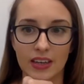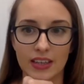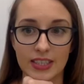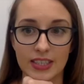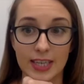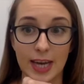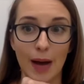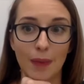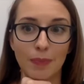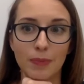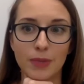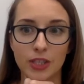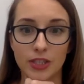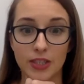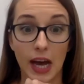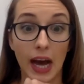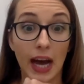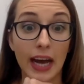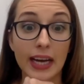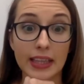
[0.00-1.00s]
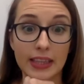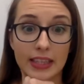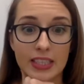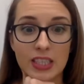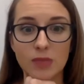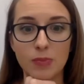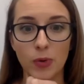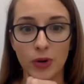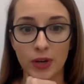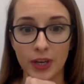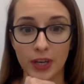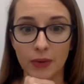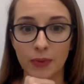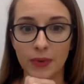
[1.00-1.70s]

adapt or die at this point.